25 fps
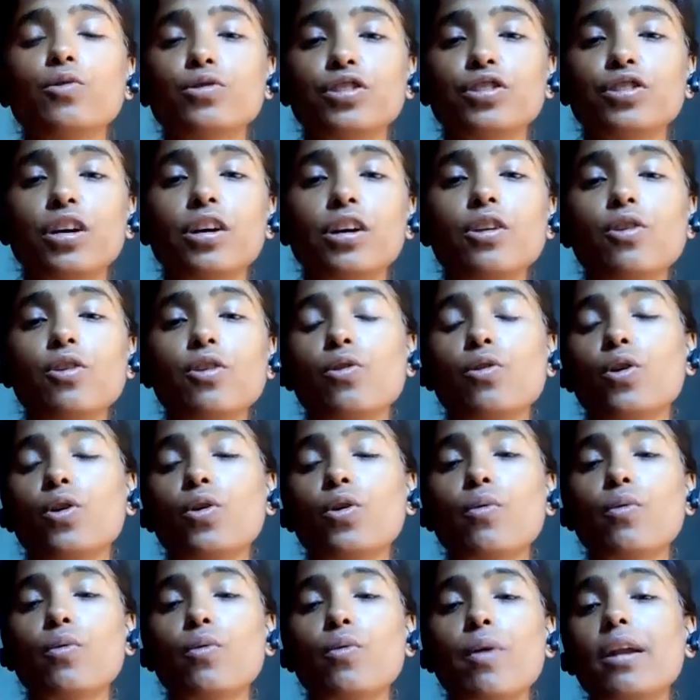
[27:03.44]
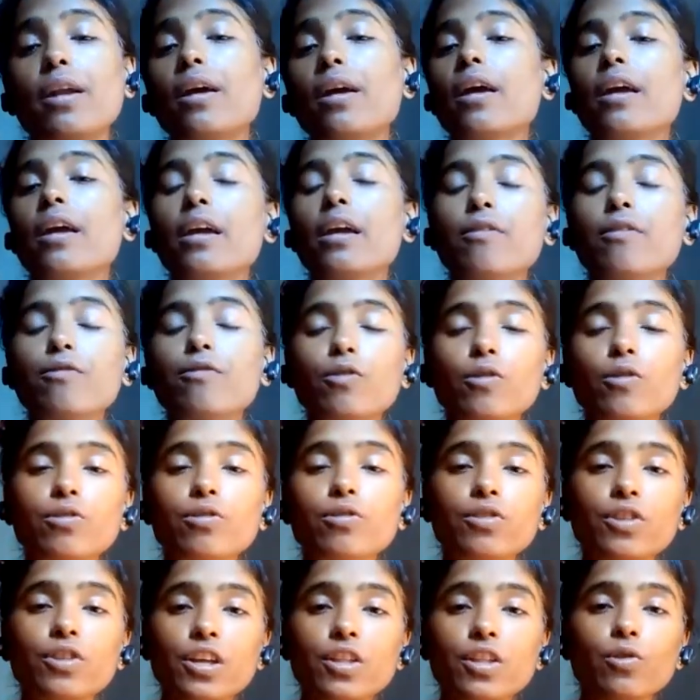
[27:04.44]
three dosha you require.
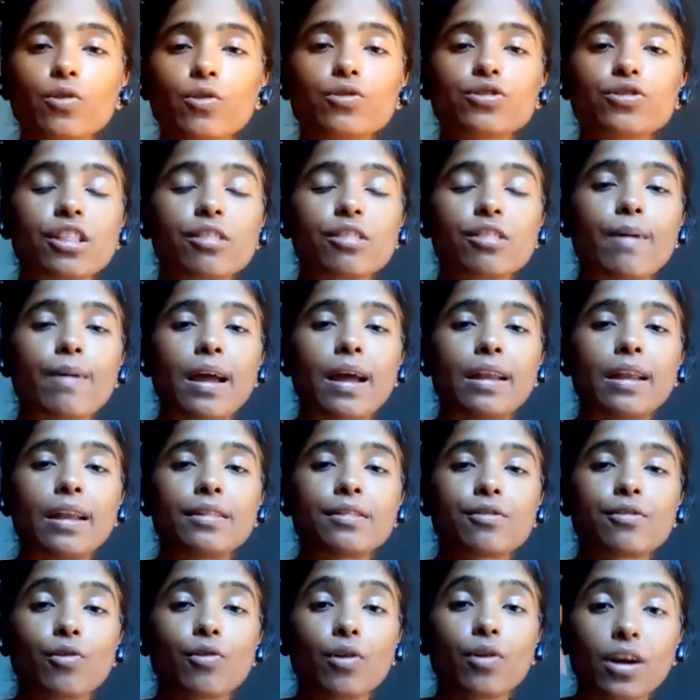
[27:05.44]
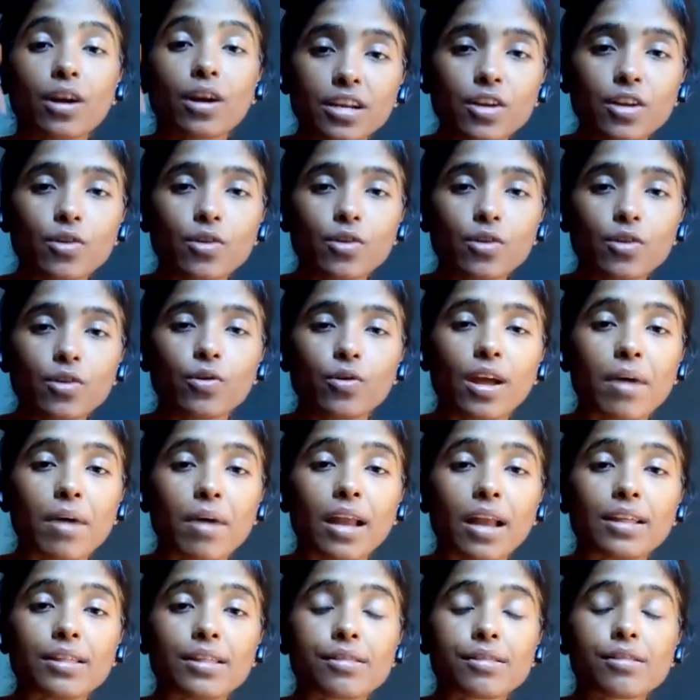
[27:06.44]
If your three dosha is balanced, your Agni
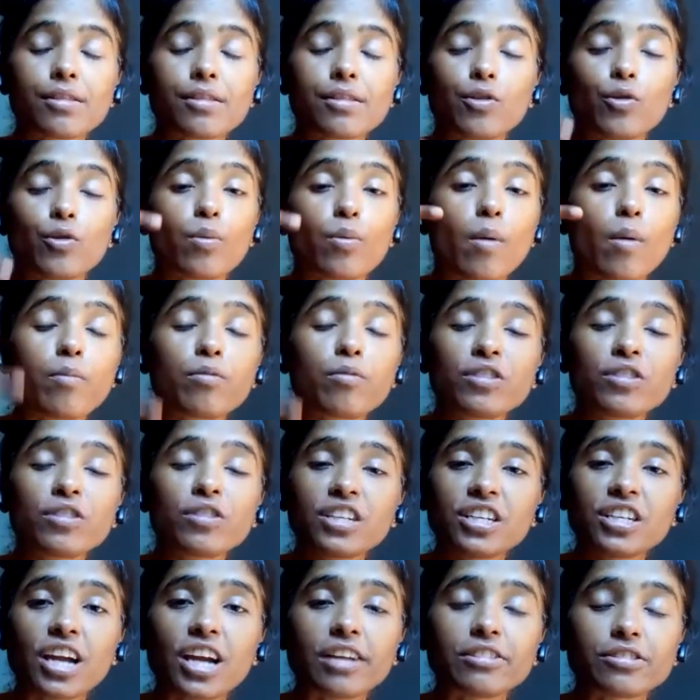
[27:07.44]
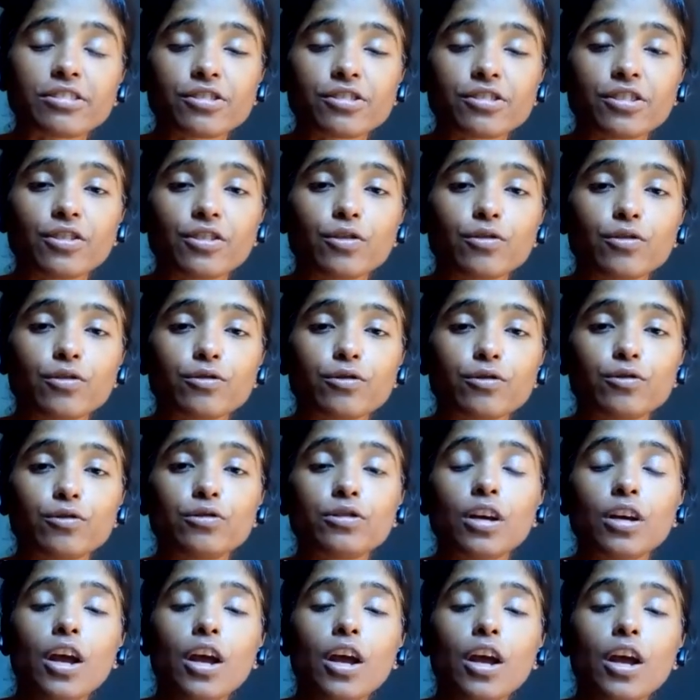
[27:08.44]
Guna imbalanced, you're properly digesting the
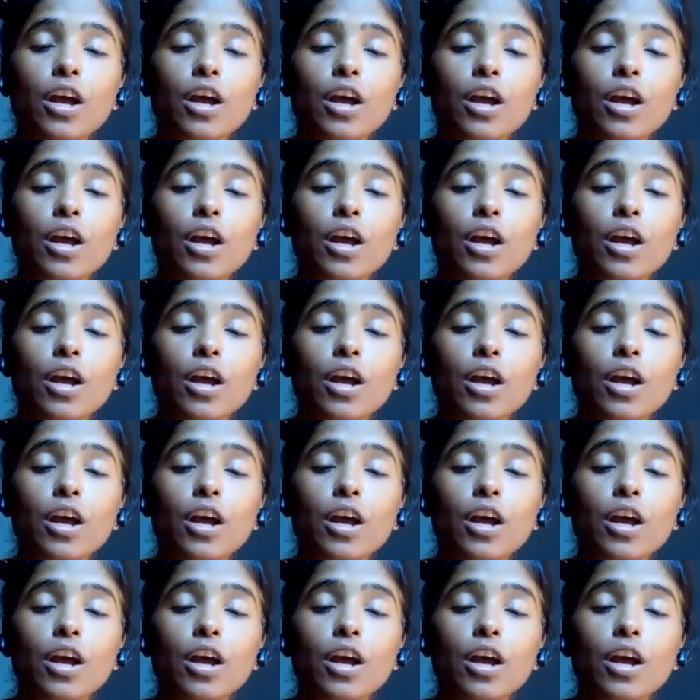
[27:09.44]
food,